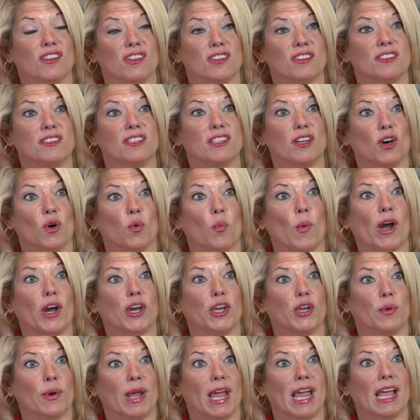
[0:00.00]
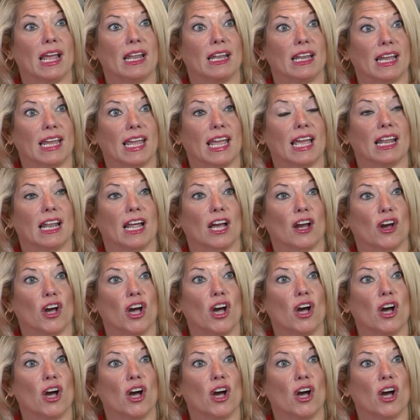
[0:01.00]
distill where you can and cannot